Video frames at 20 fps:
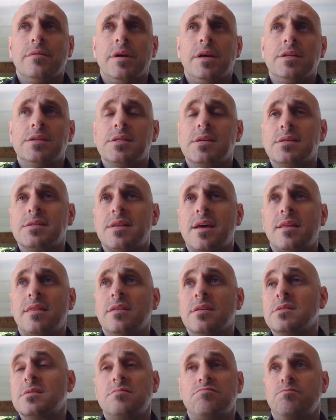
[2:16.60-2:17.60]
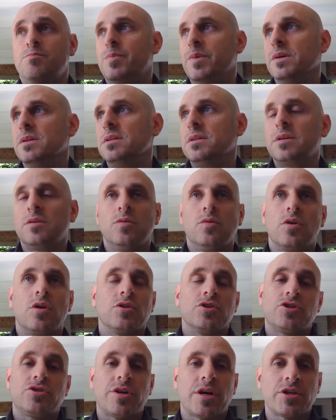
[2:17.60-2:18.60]
insist that this builder or
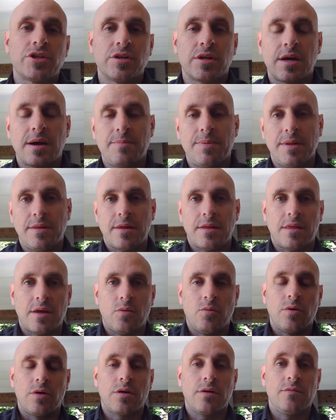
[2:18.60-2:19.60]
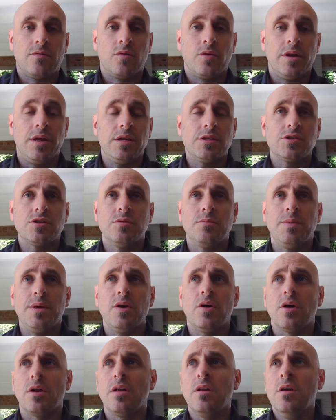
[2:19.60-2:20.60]
construction company that they're working for needs to
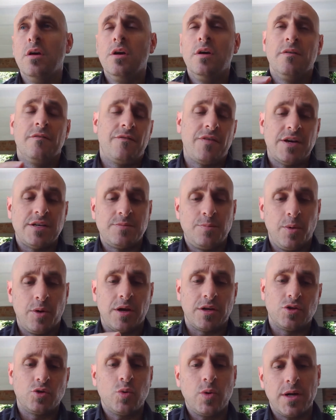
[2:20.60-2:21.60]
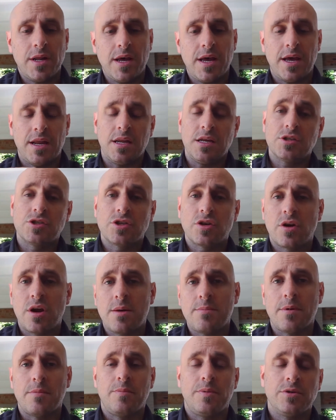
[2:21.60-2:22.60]
be on Facebook and Twitter and
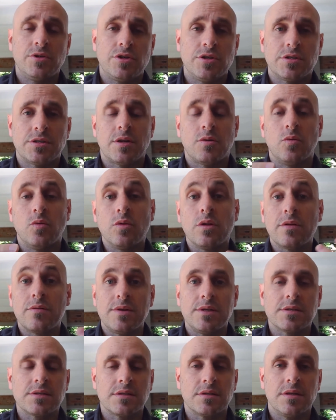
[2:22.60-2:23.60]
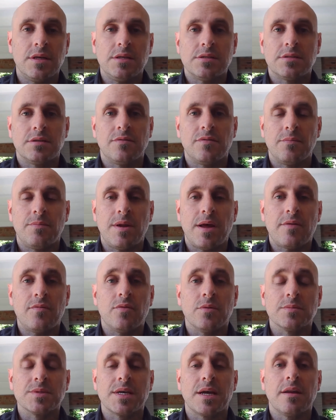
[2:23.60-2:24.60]
Instagram and Pinterest and all of these different
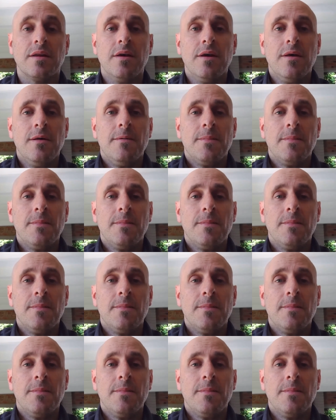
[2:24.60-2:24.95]
platforms. And